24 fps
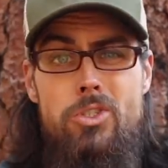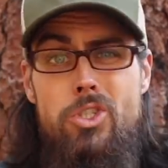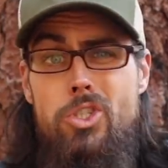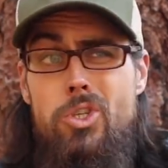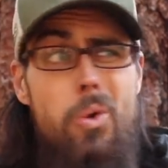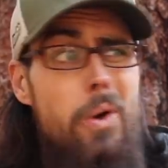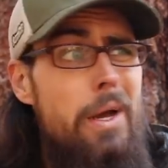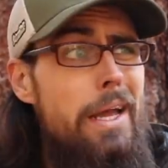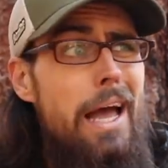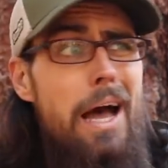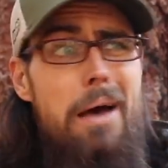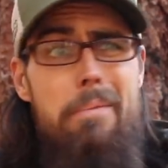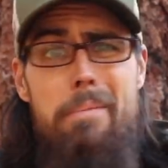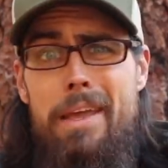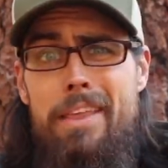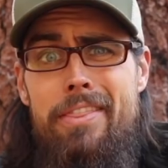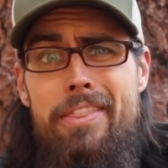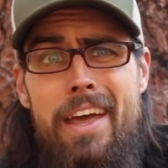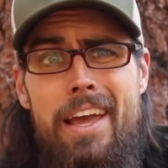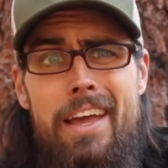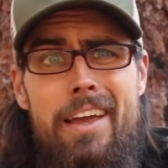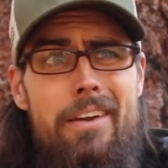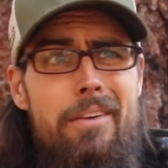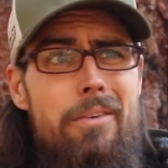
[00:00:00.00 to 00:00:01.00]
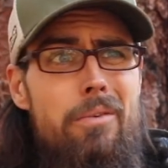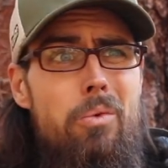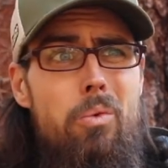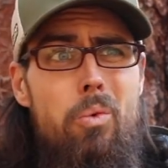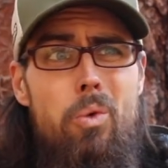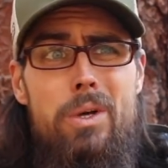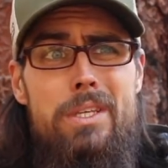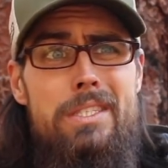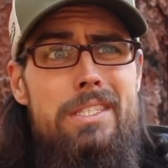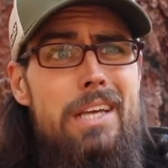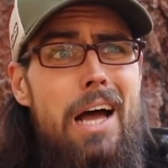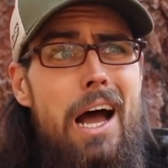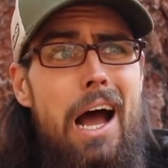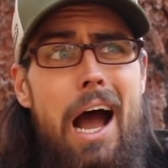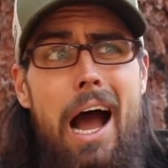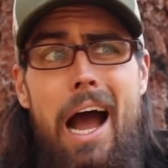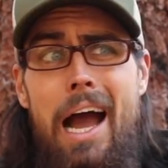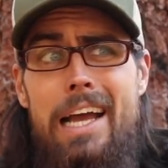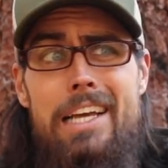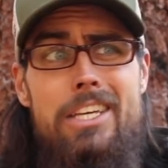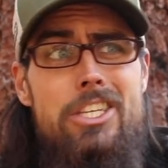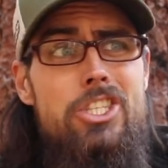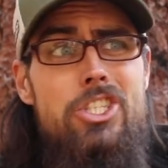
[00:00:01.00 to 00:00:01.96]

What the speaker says: So it got me thinking, was I